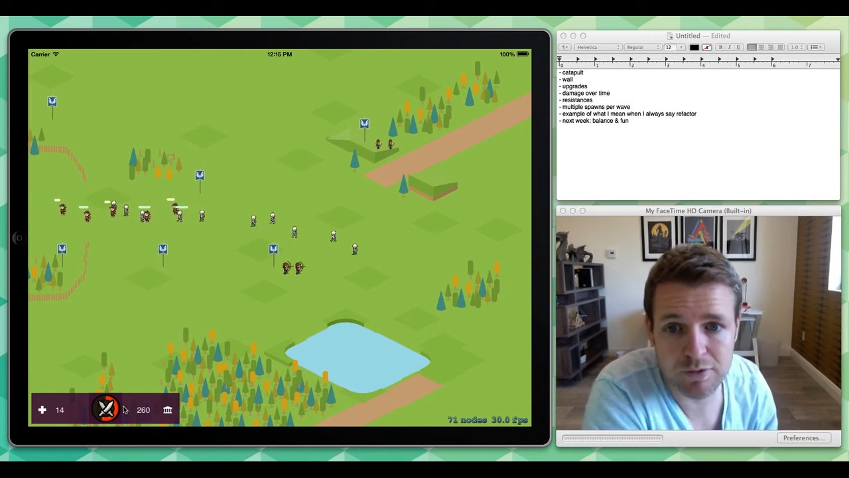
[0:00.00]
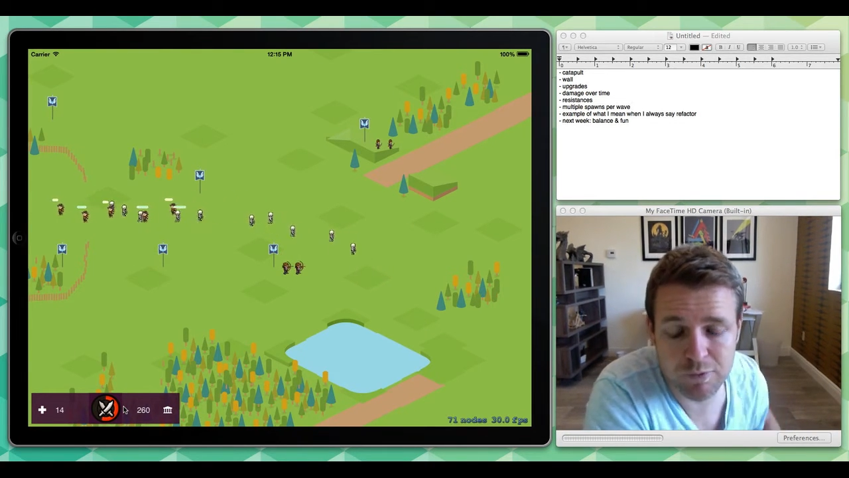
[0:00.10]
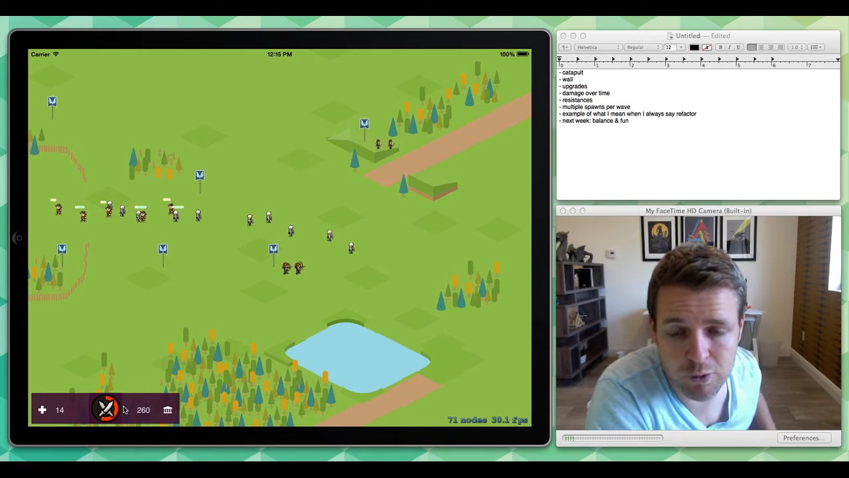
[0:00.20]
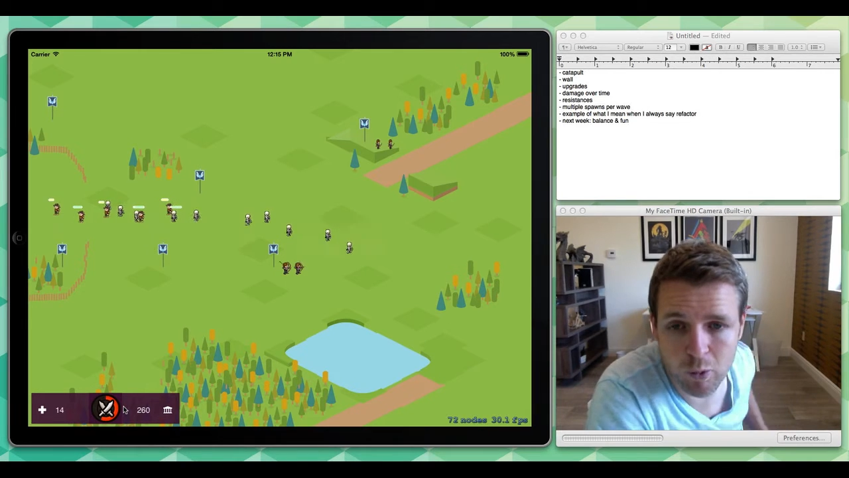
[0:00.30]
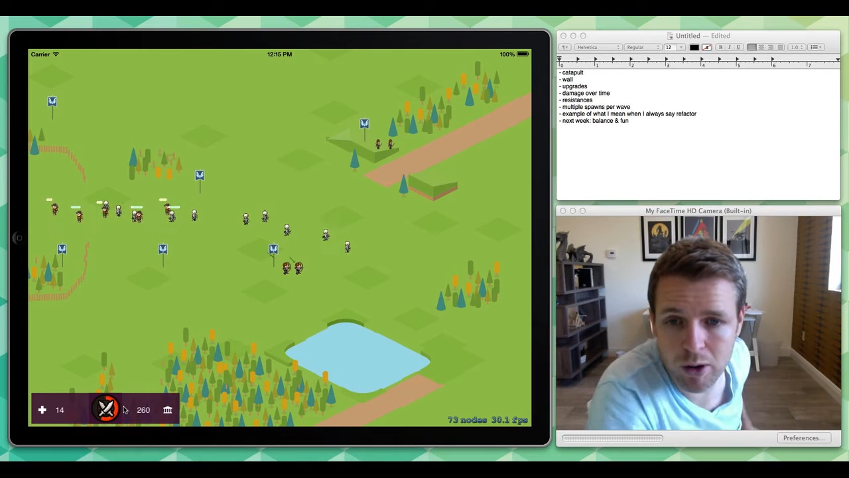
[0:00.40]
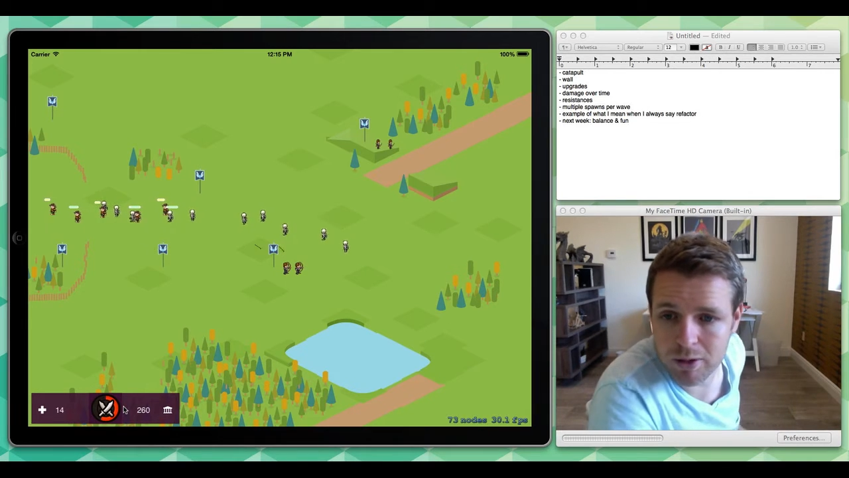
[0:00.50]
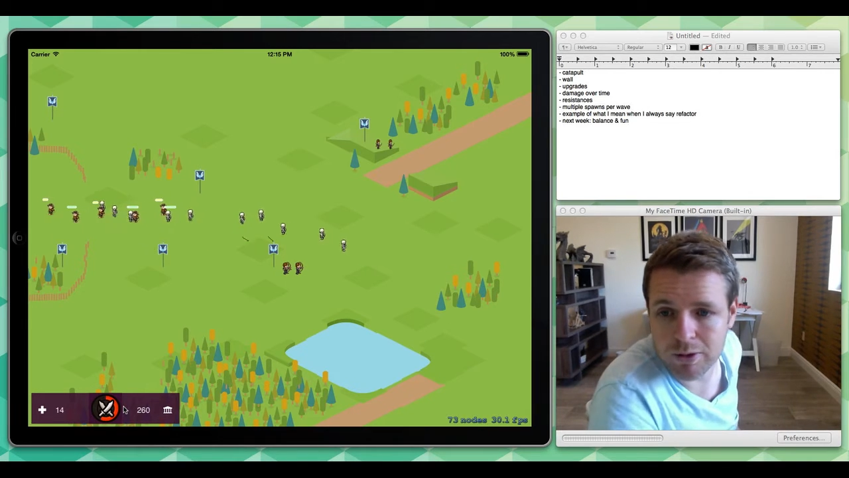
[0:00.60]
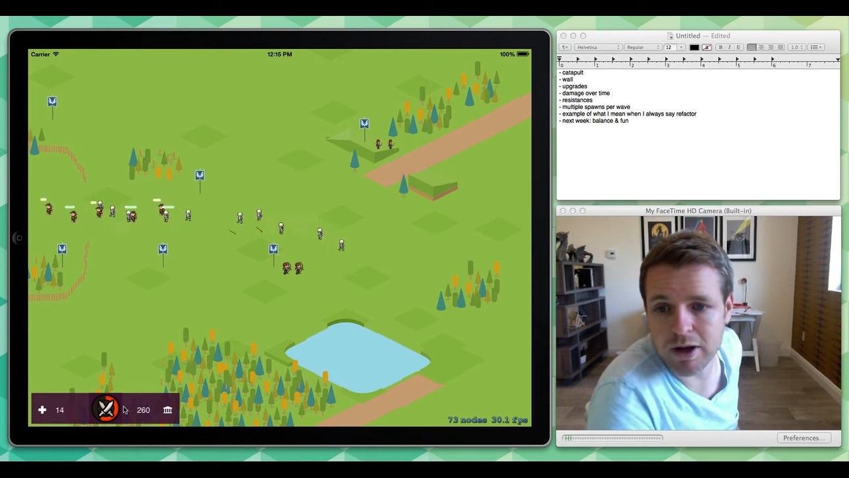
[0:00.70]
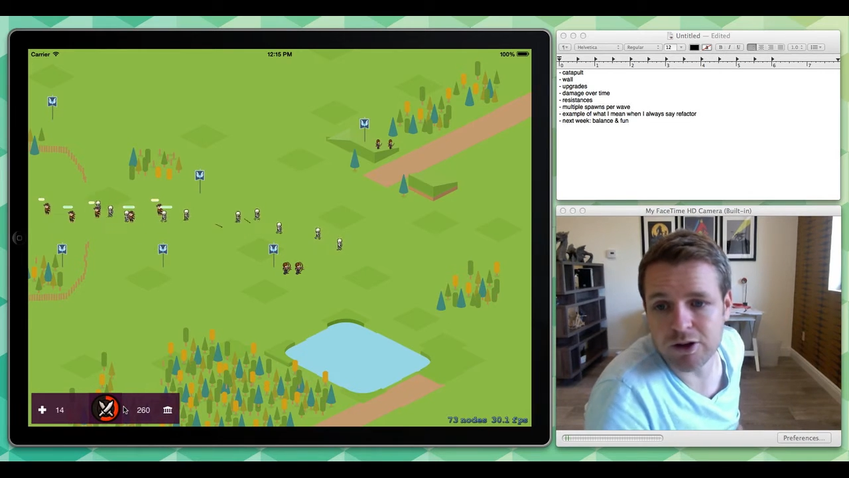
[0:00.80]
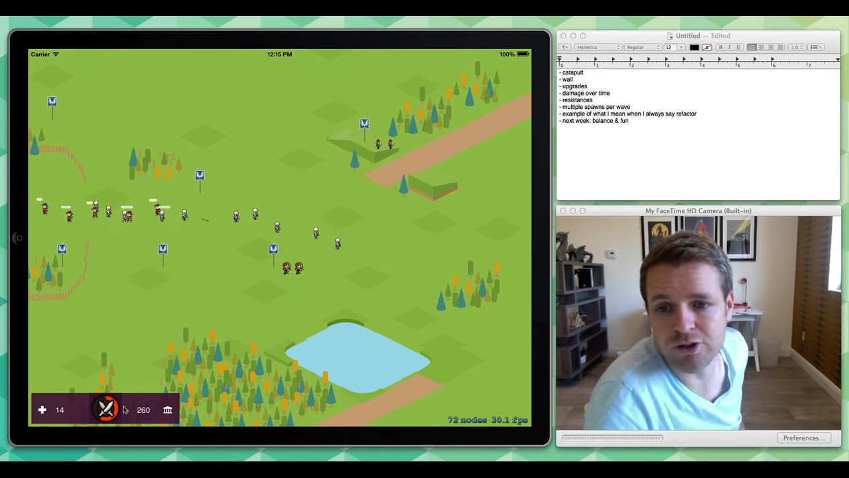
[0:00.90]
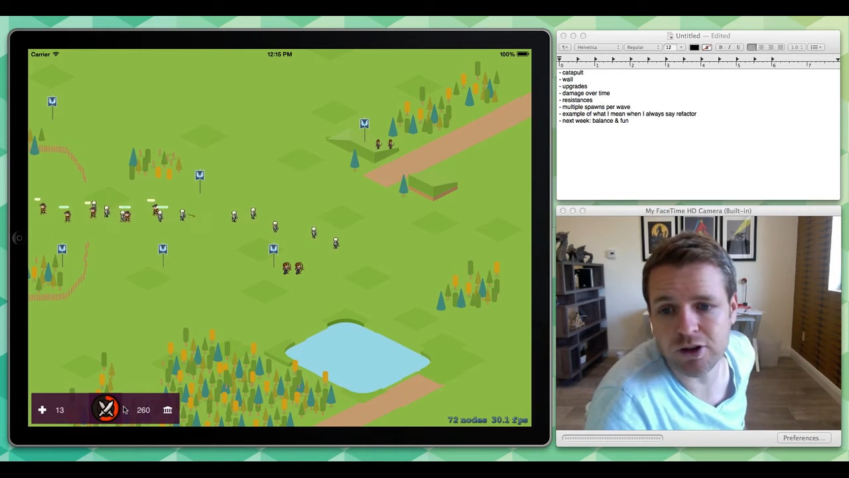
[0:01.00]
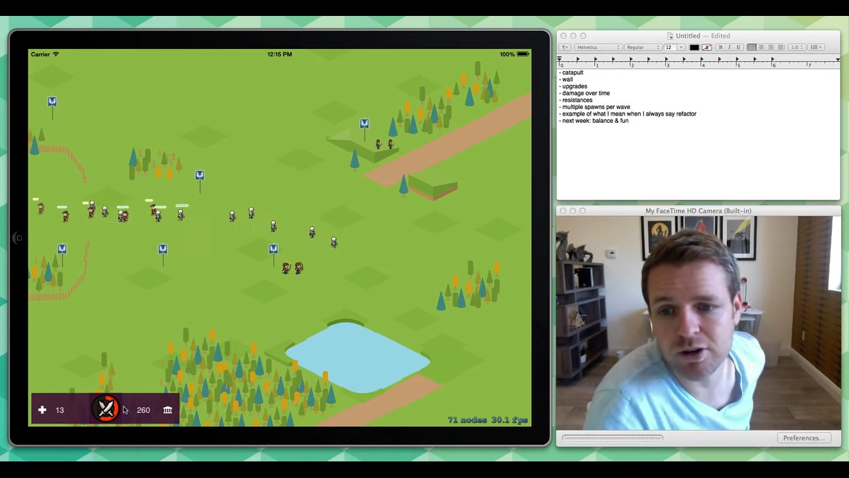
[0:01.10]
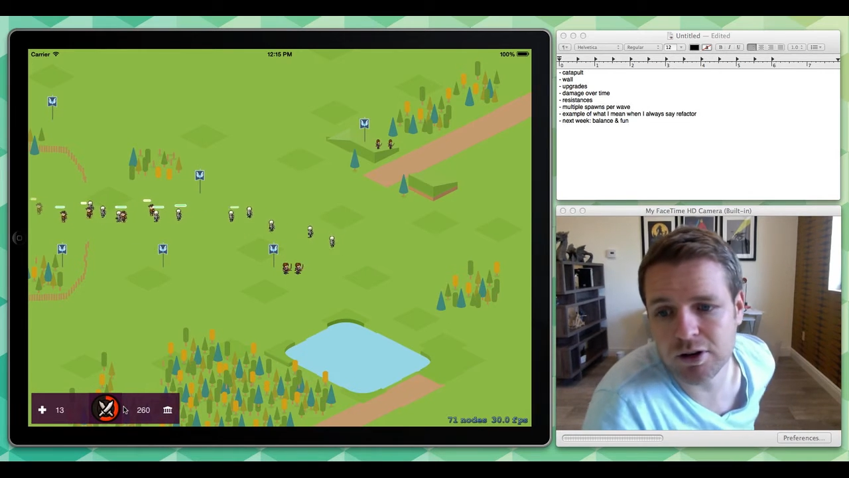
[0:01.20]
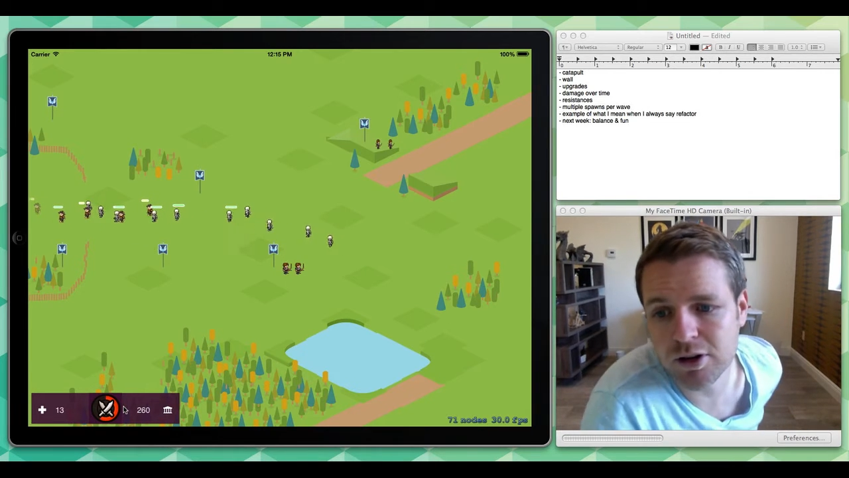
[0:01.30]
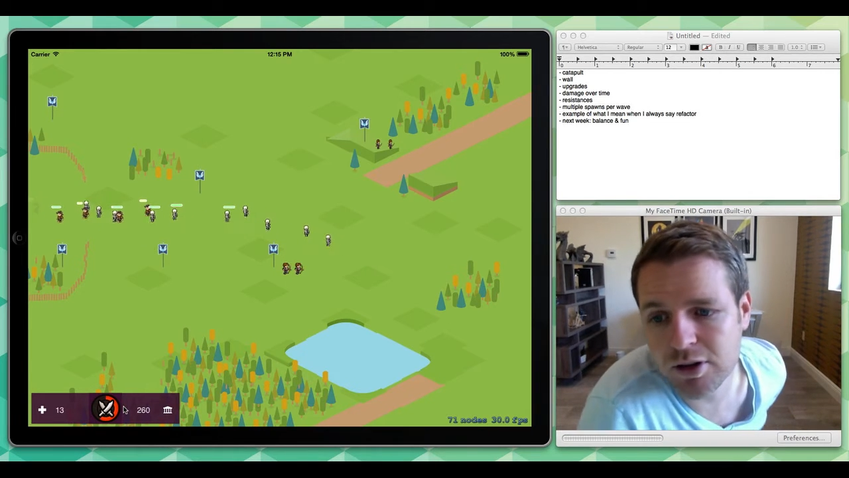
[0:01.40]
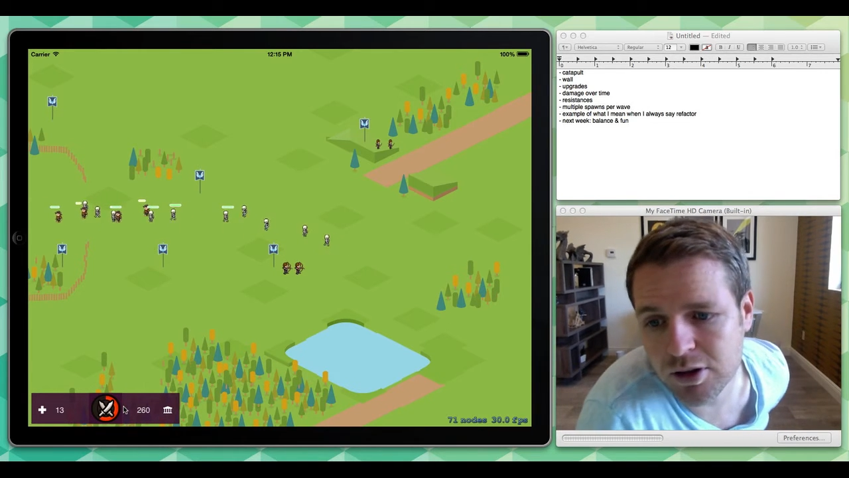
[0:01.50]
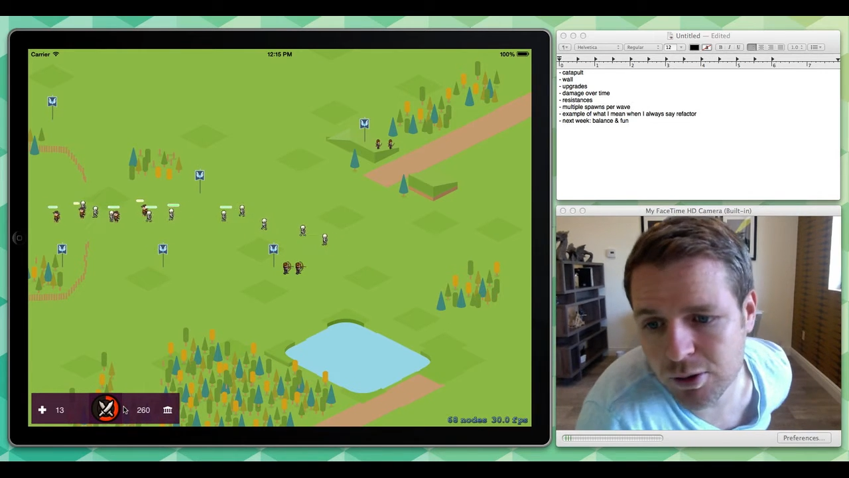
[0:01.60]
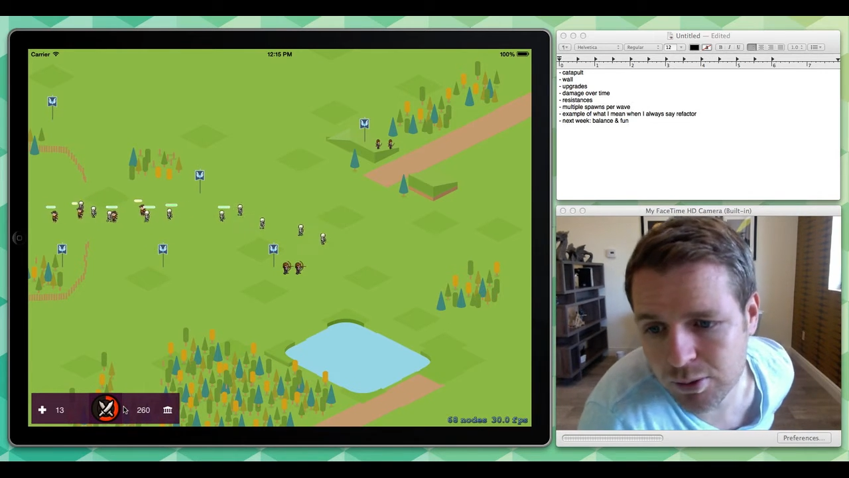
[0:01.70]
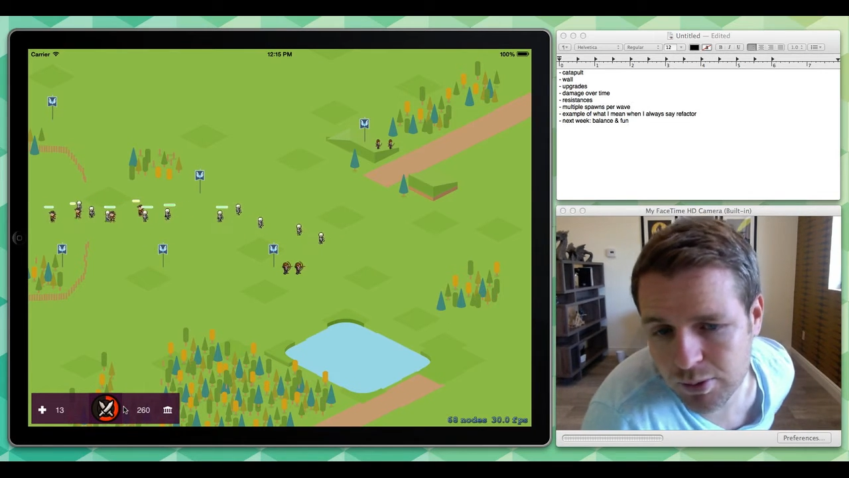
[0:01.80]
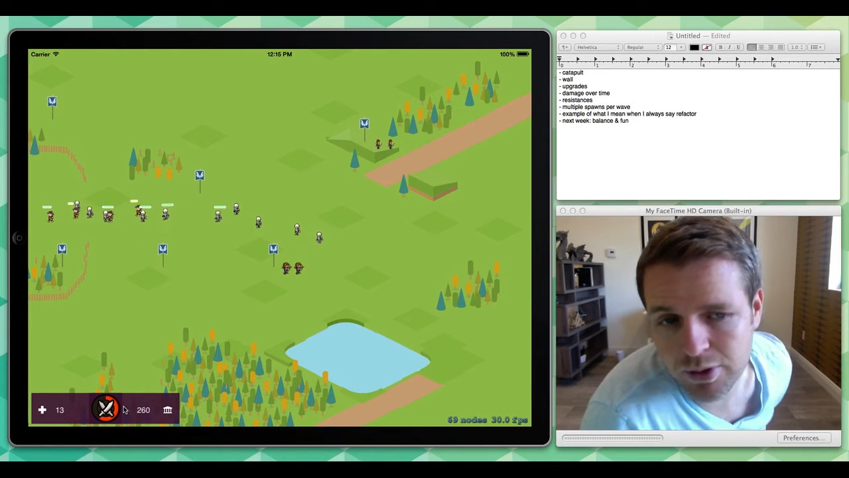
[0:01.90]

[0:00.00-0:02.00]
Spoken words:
from one location, so